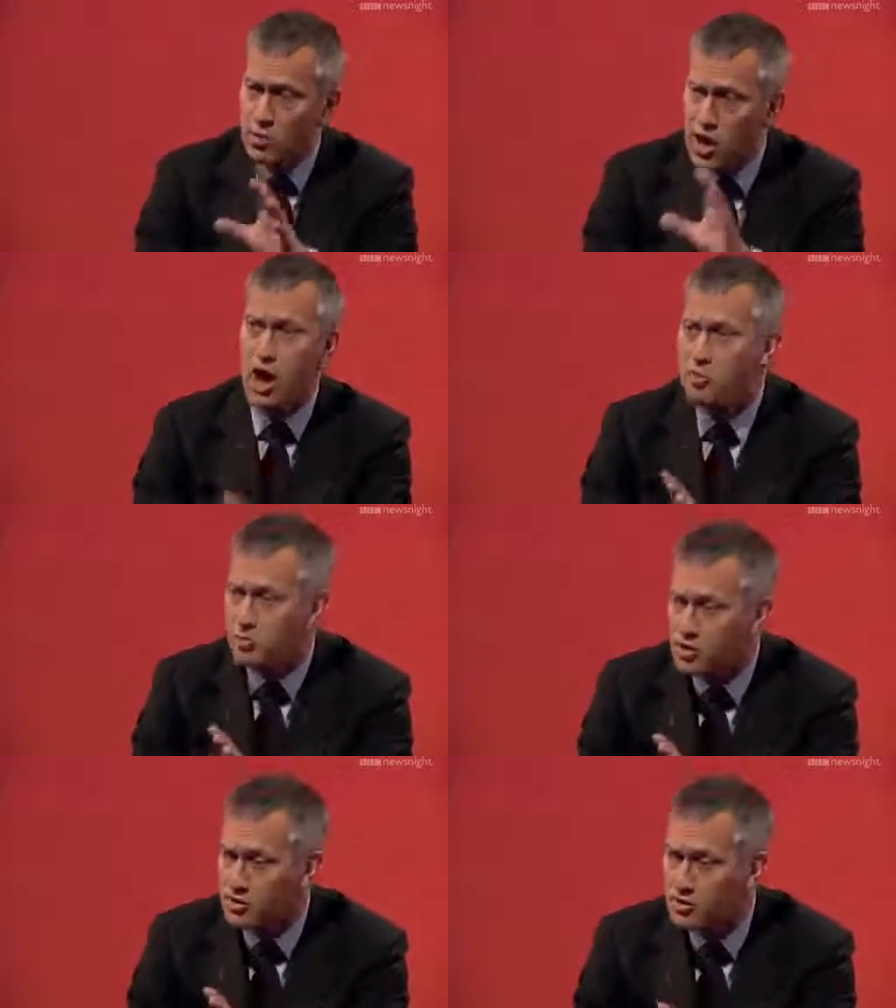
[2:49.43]
we are
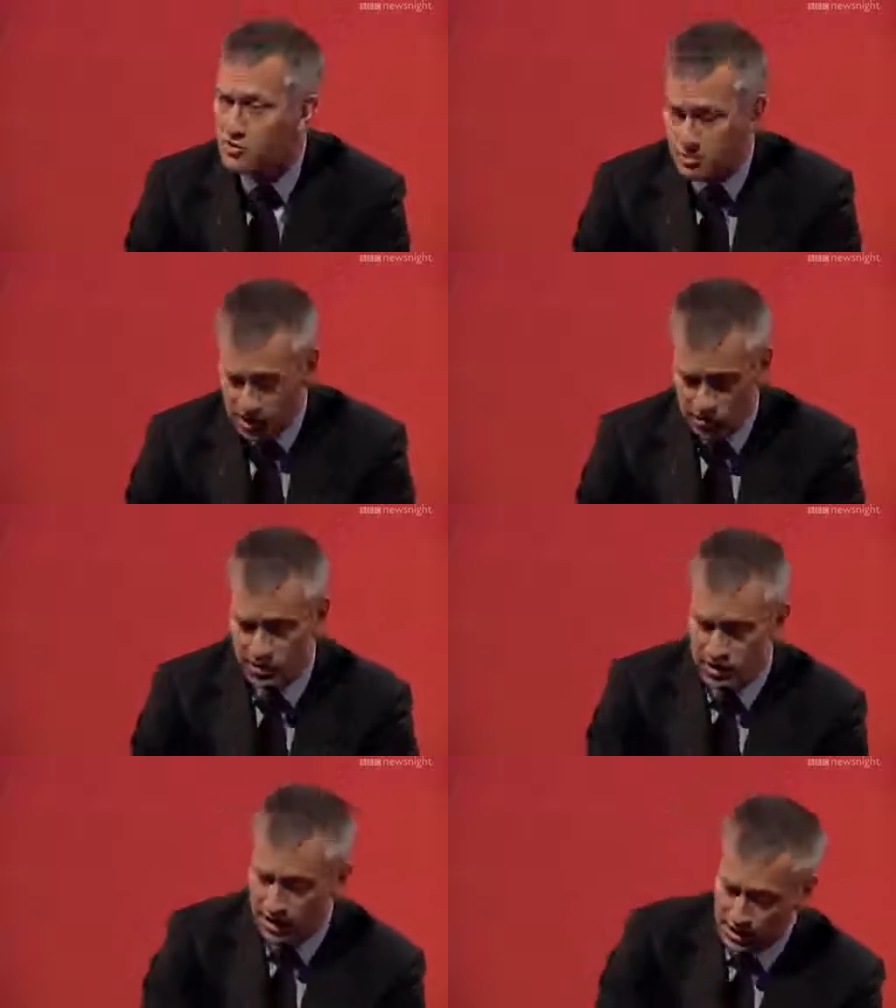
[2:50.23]
promoting the
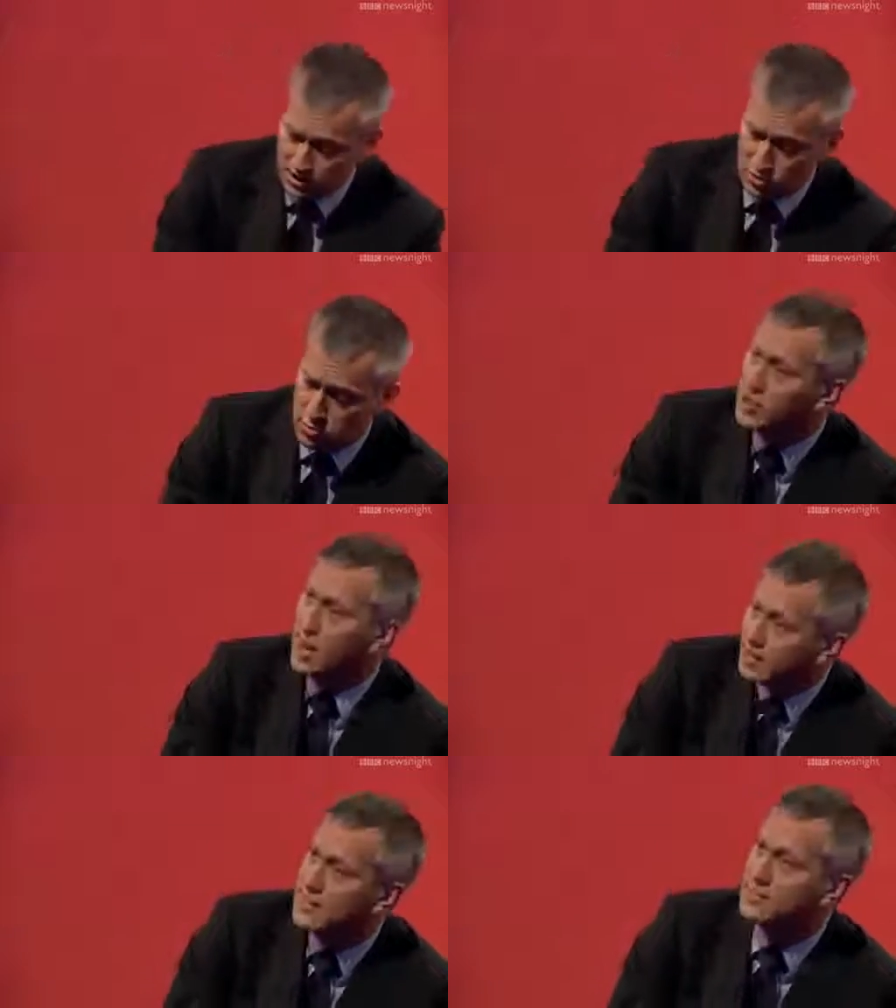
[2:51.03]
information. As you
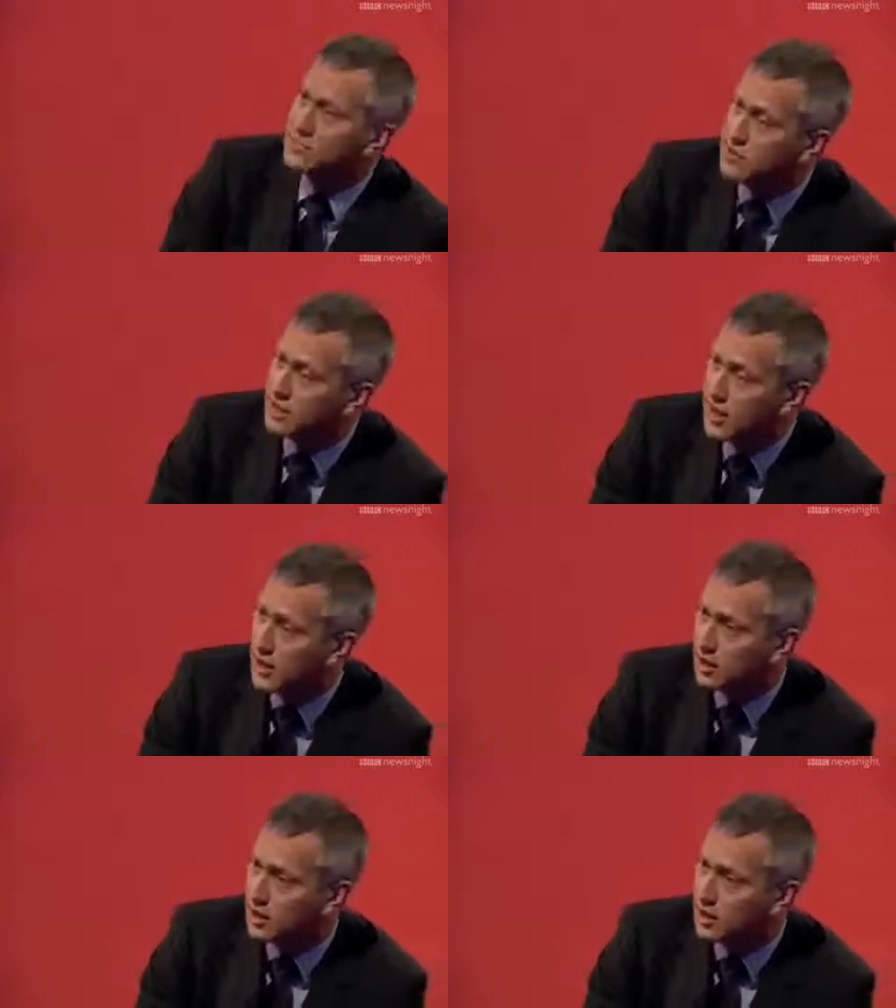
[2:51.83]
point out, it is on the